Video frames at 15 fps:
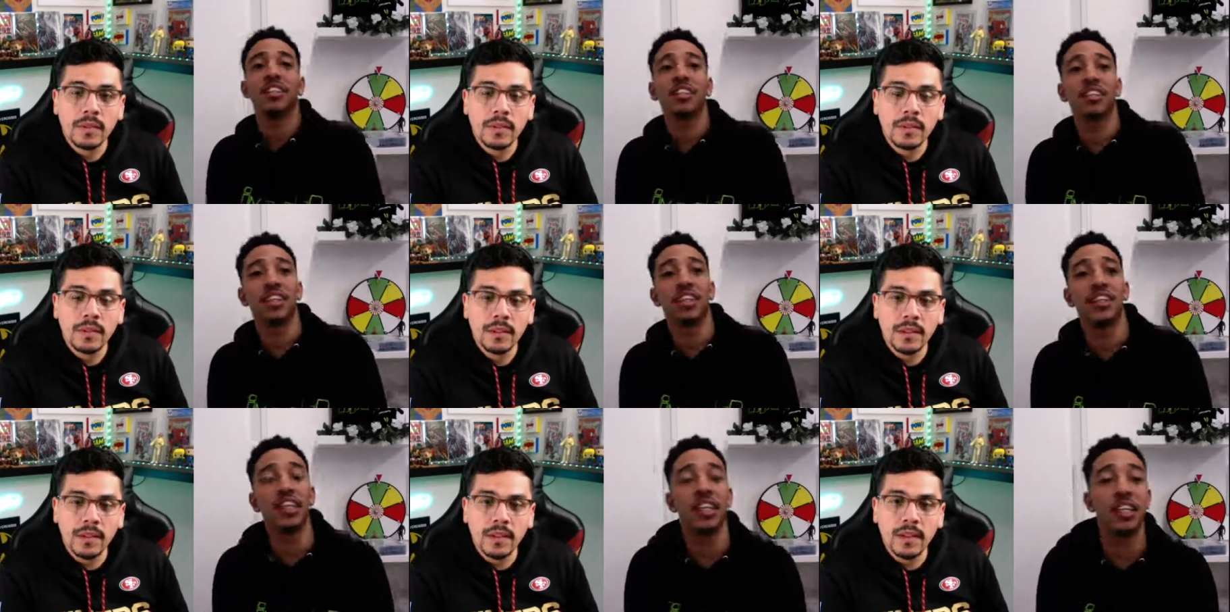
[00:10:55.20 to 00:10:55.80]

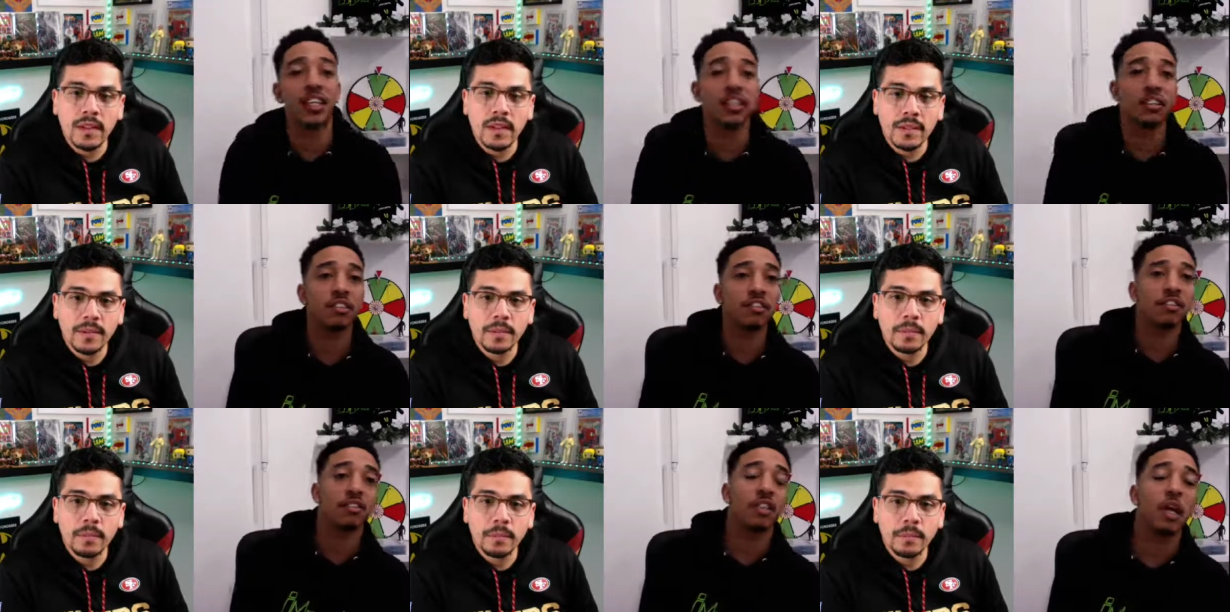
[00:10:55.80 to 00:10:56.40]
Speaker 1: so uh,
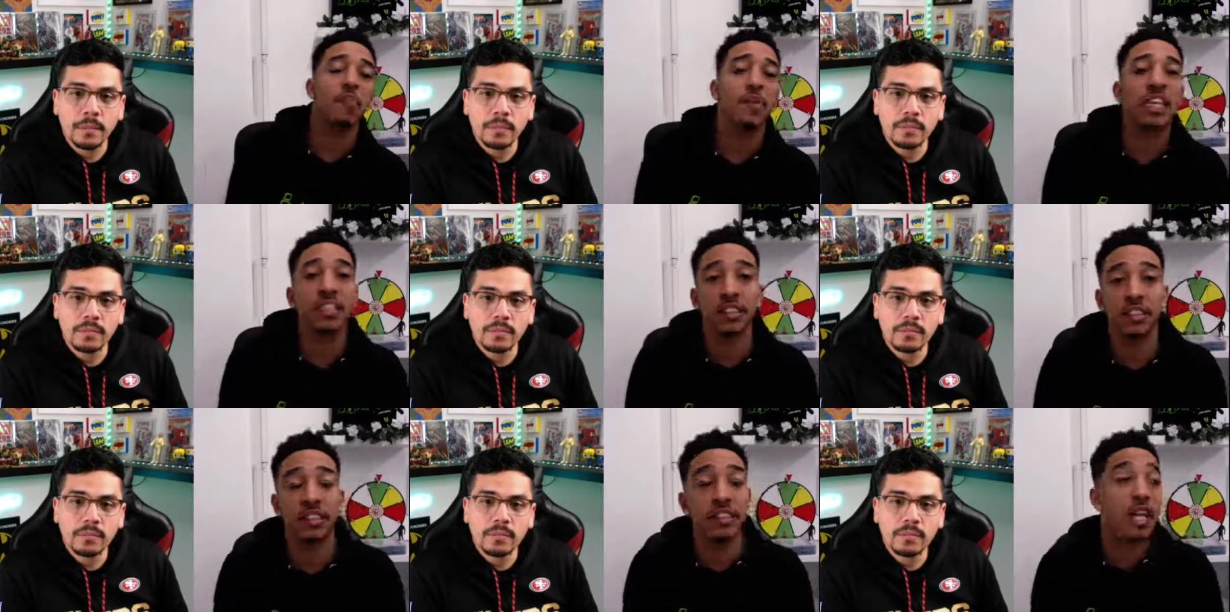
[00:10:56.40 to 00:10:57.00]
that
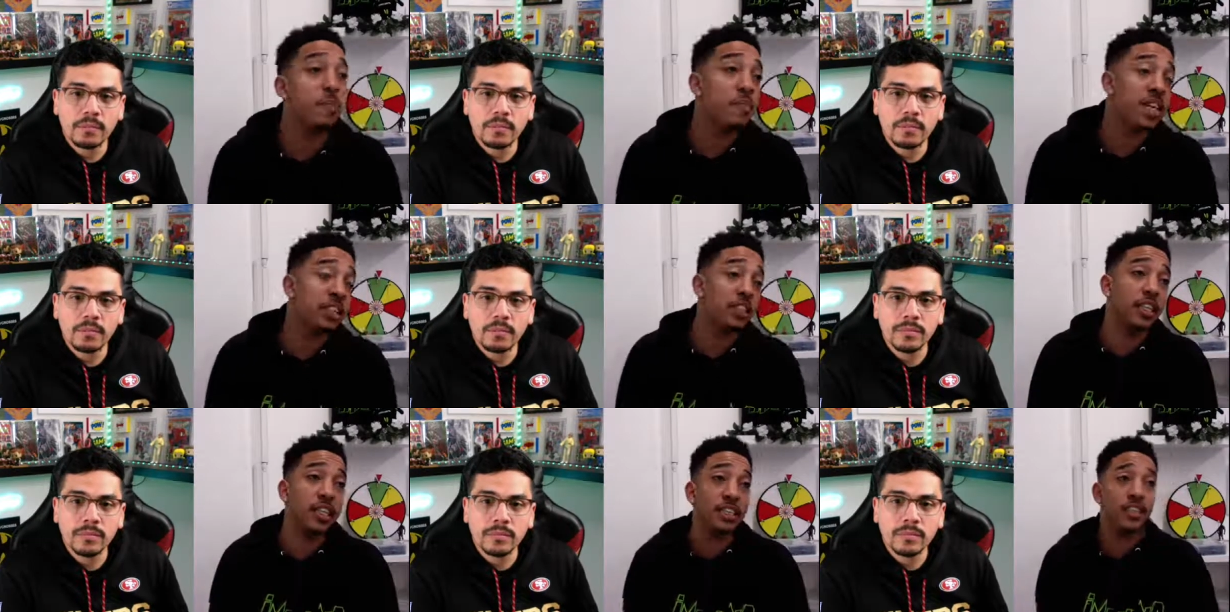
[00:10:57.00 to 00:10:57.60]
makes that
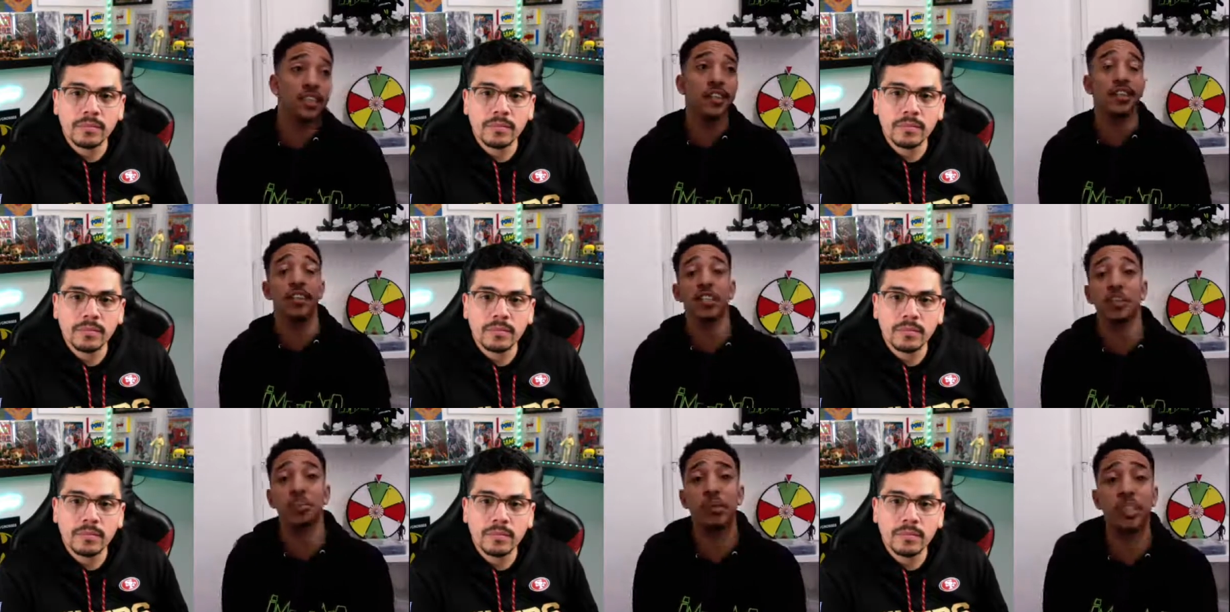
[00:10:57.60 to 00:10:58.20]
makes it easier
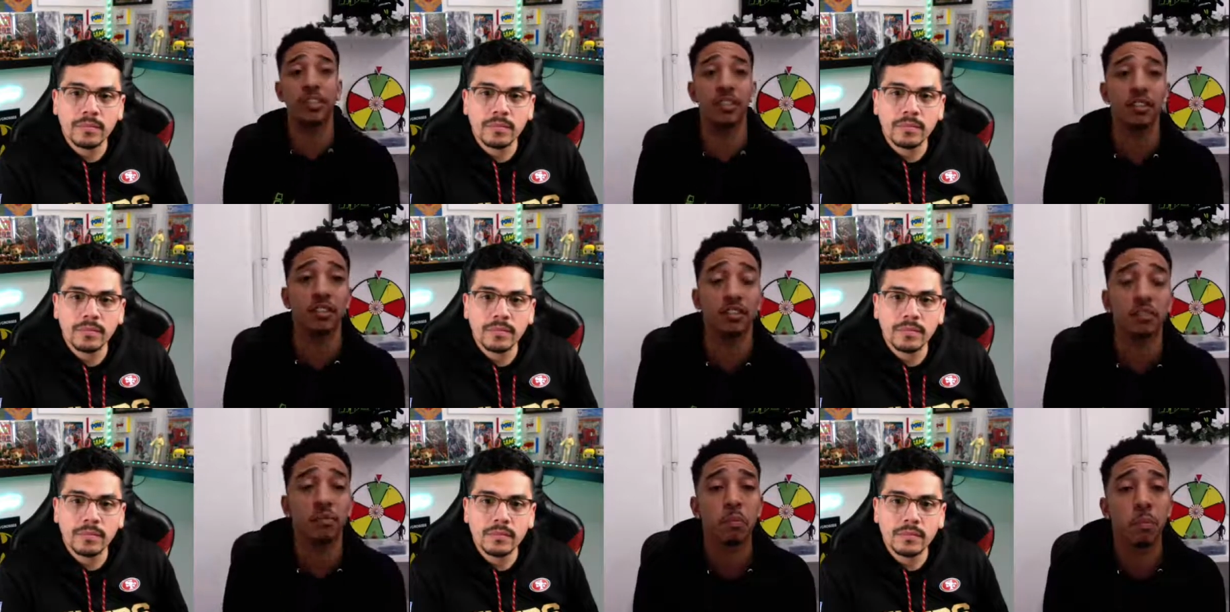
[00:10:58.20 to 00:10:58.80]
in this
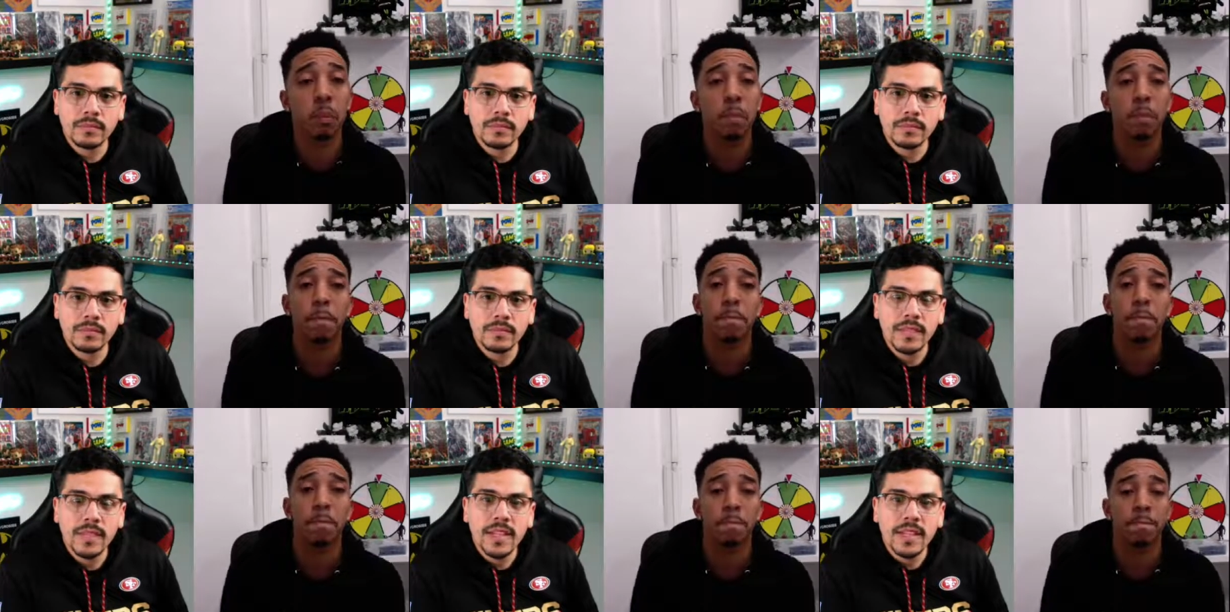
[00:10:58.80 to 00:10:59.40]
business.
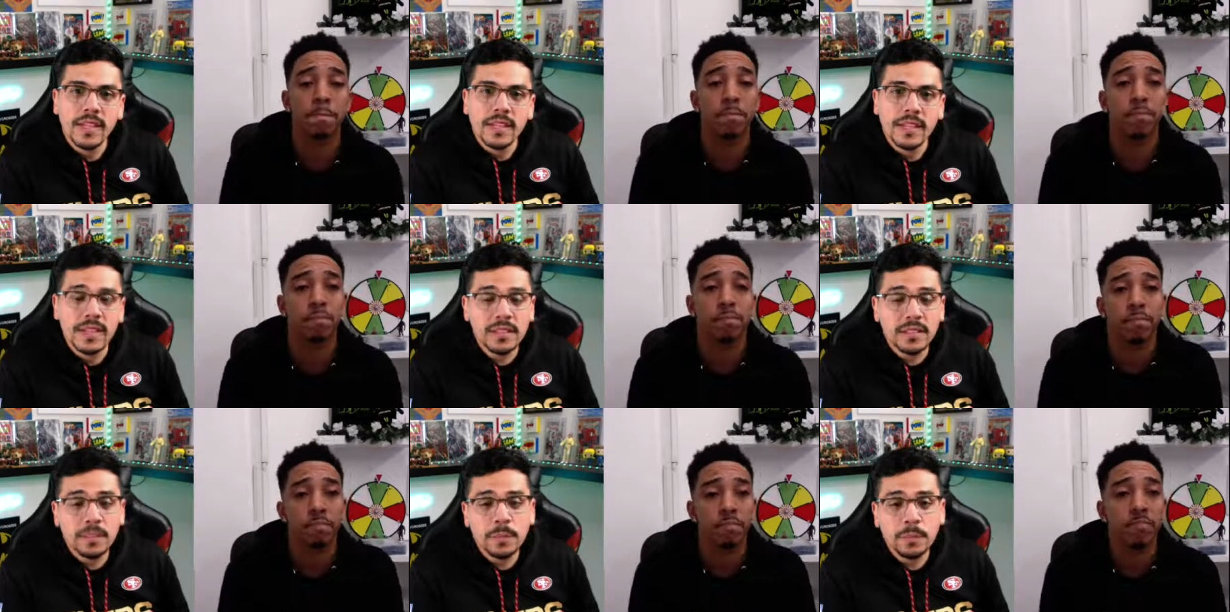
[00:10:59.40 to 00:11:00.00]
Speaker 2: That's
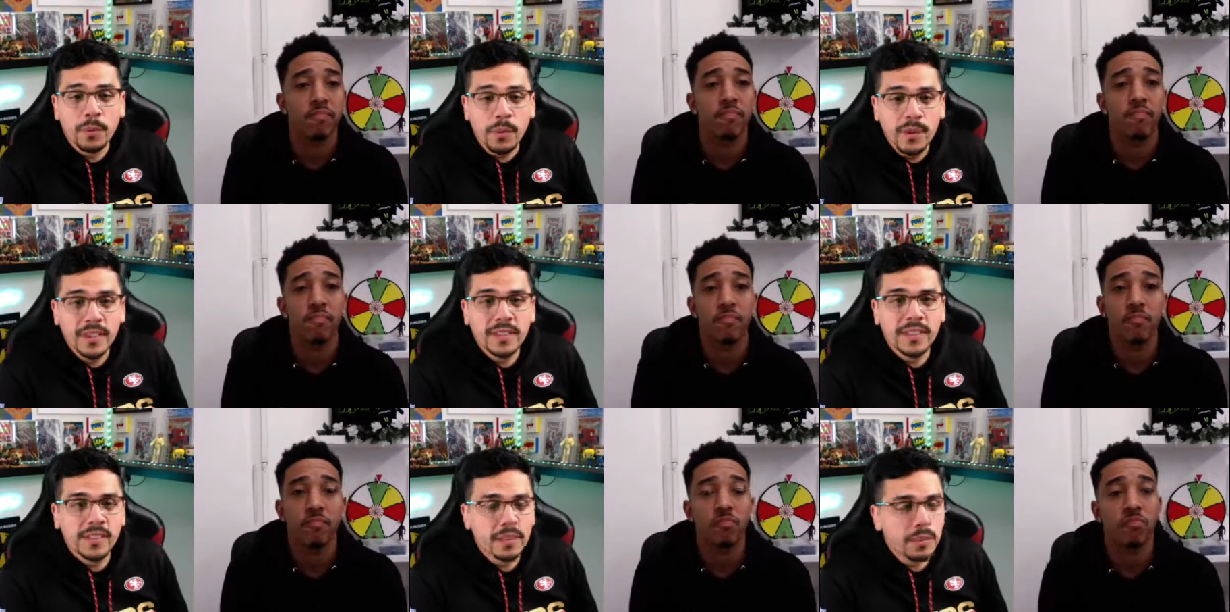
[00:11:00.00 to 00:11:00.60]
a good point.
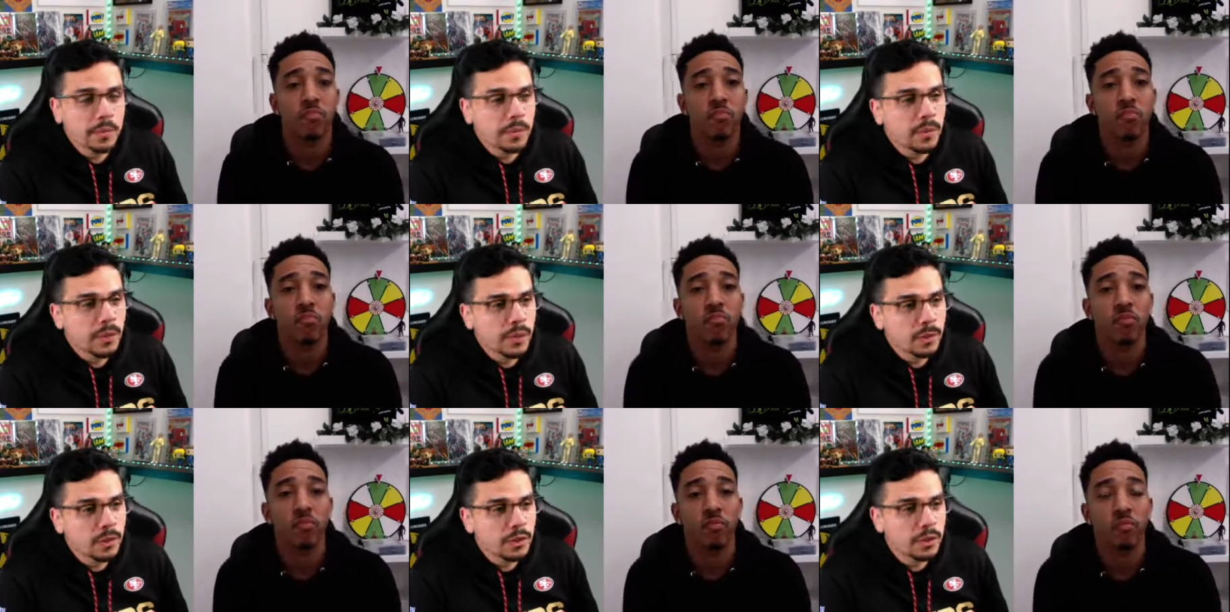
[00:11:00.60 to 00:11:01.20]
That's a good point. Would